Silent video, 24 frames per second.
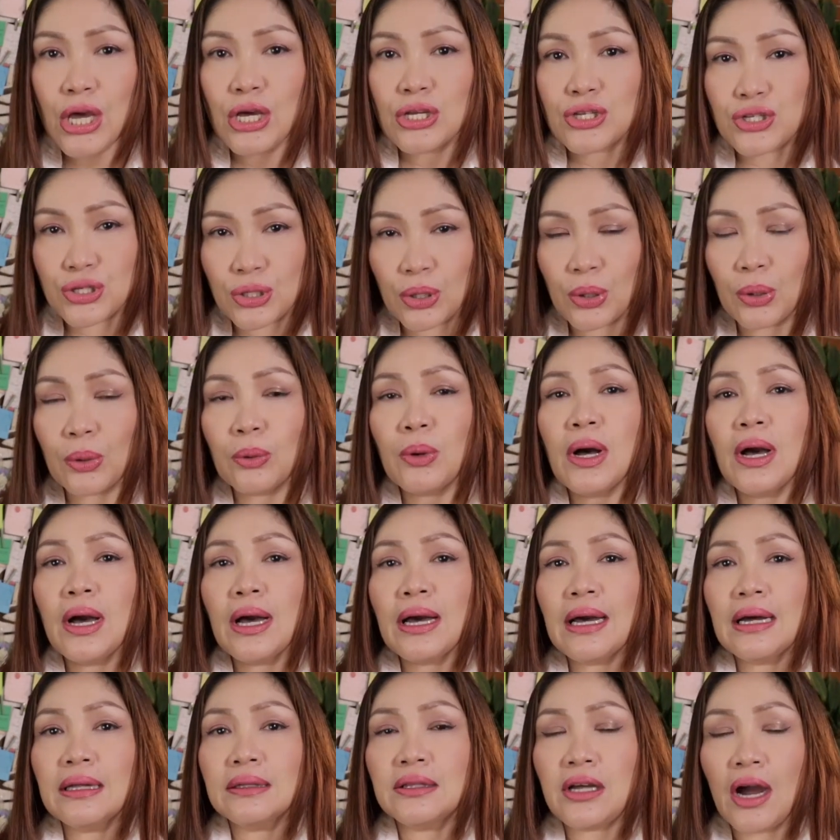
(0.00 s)
So
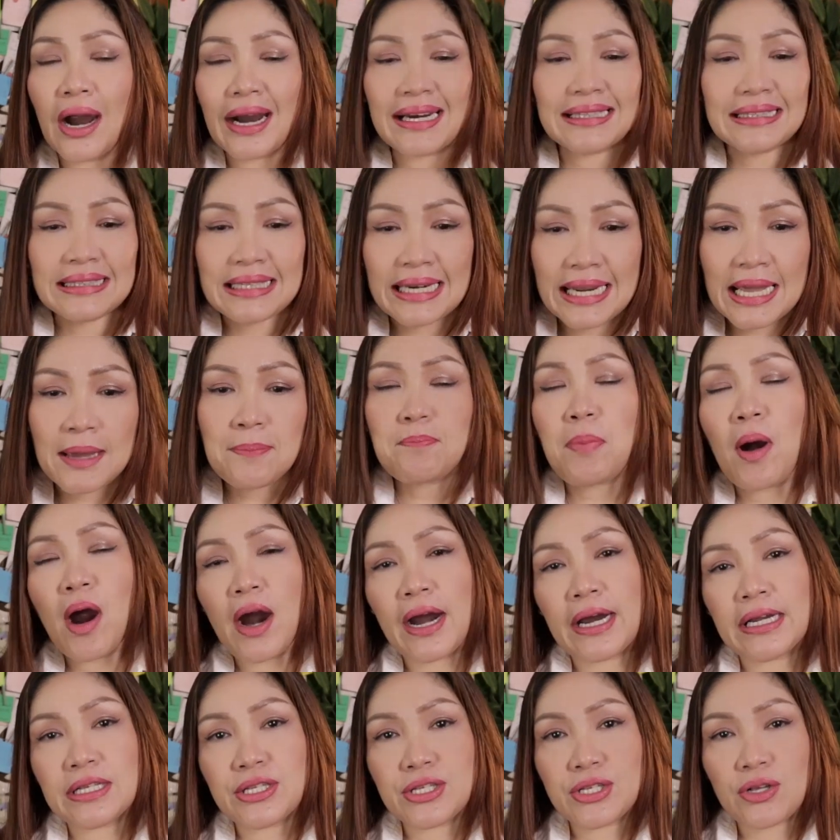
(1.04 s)
there are three
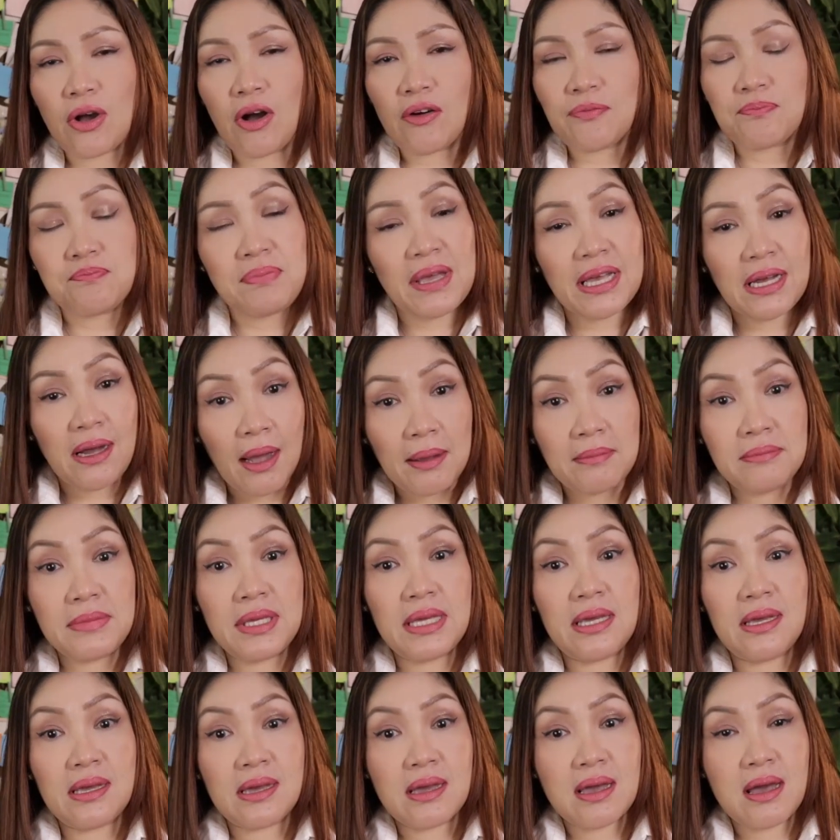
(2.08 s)
parts of
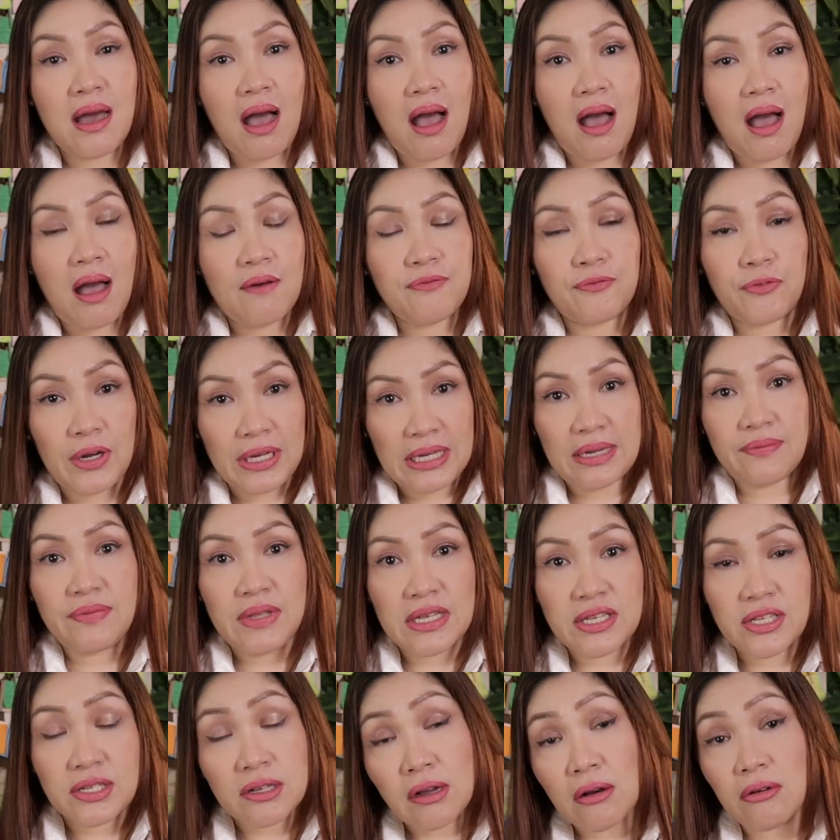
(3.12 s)
becoming a
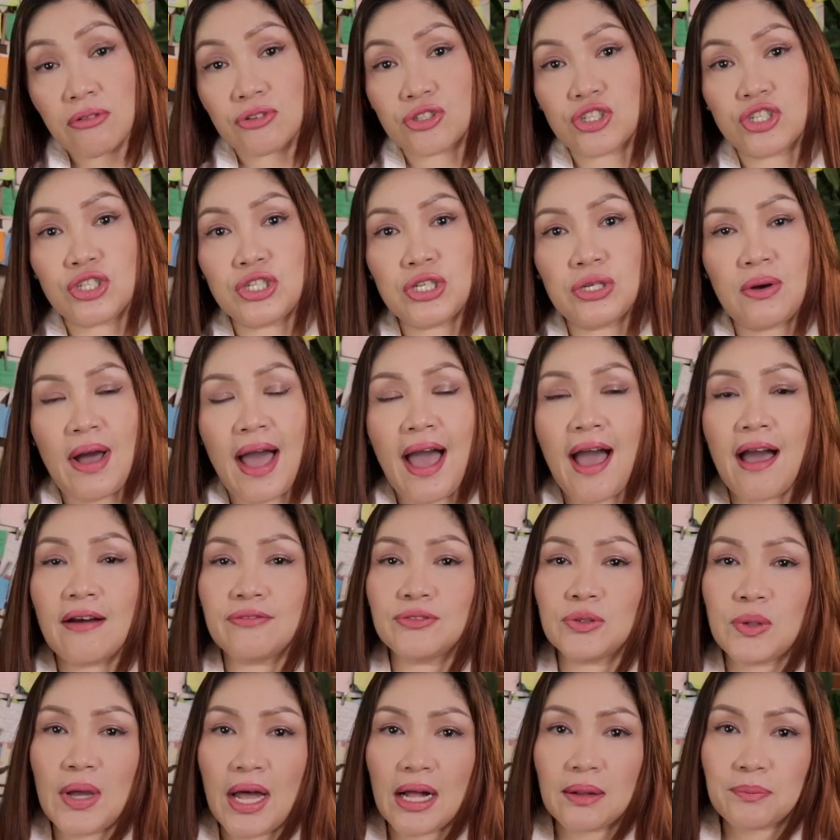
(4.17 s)
forgiveness coach. You
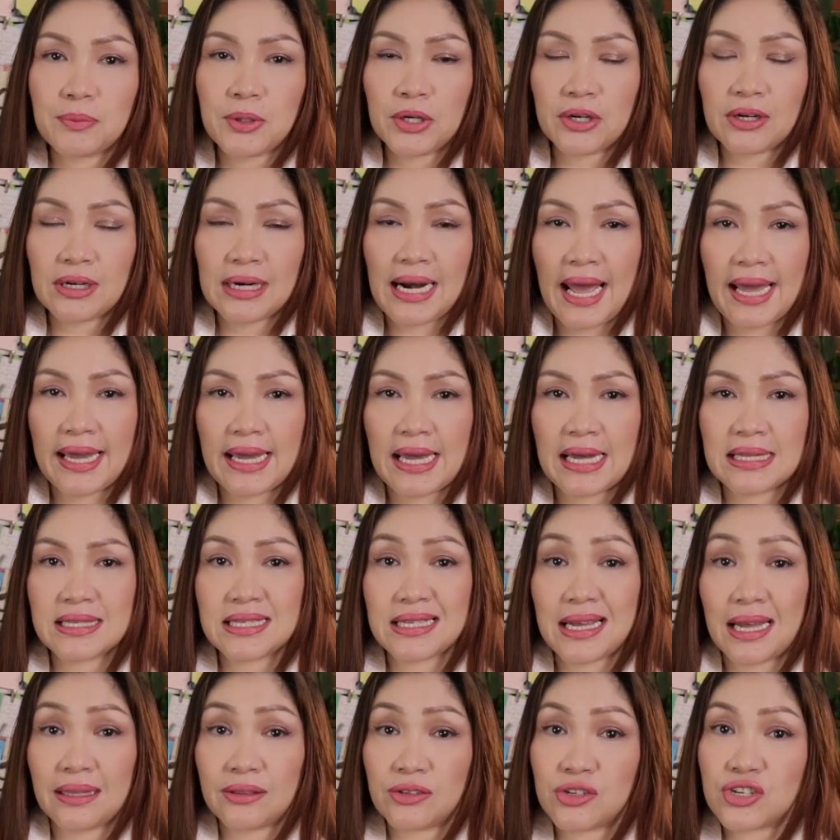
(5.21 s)
have to help your
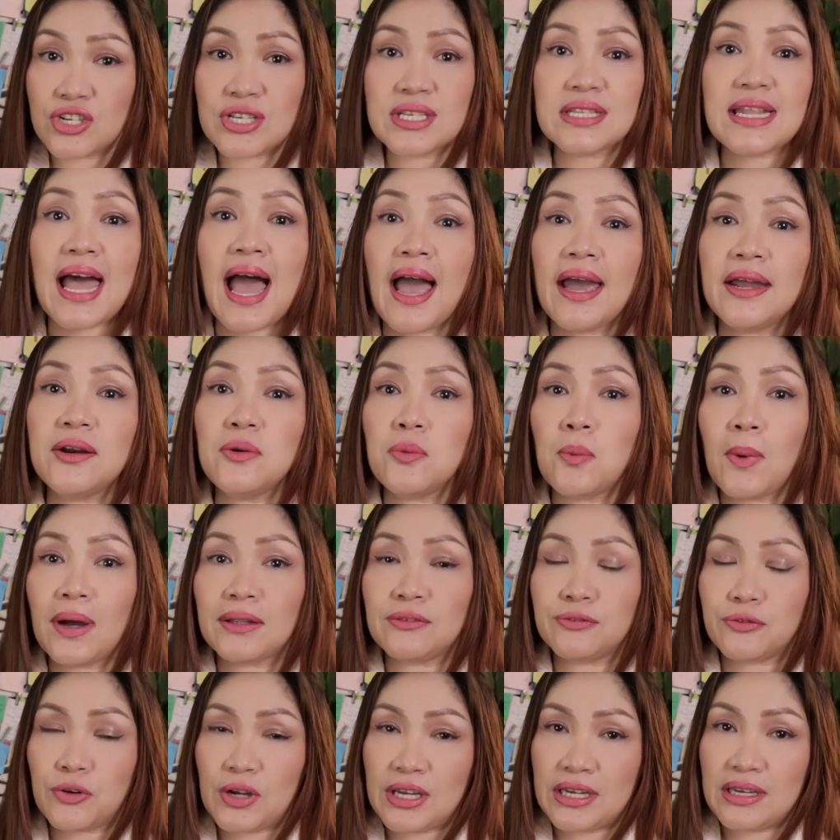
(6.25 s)
clients understand
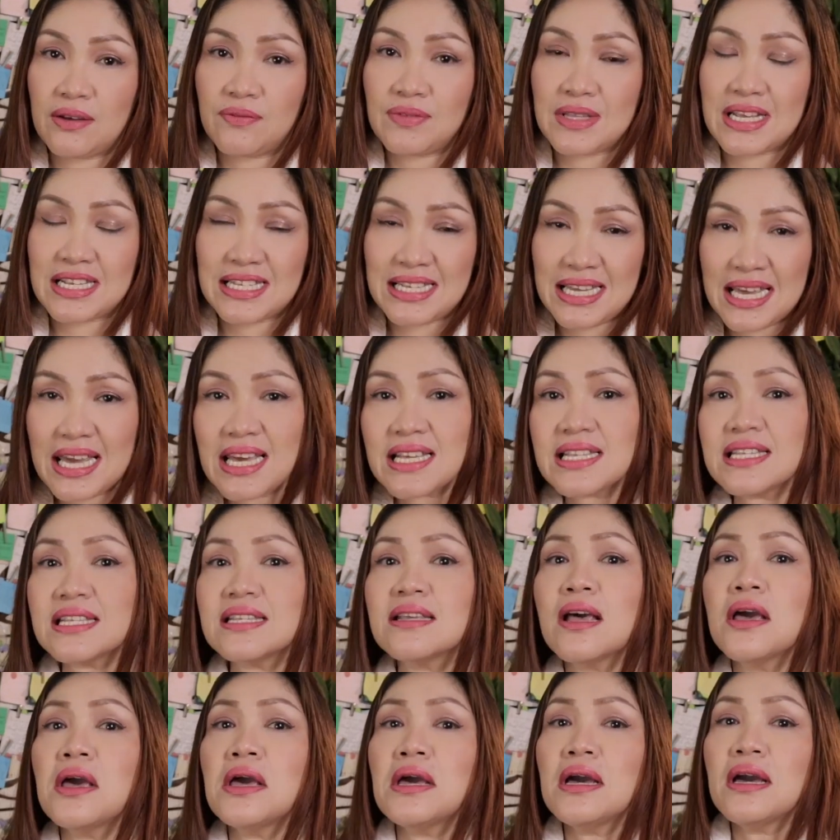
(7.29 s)
what forgiveness is.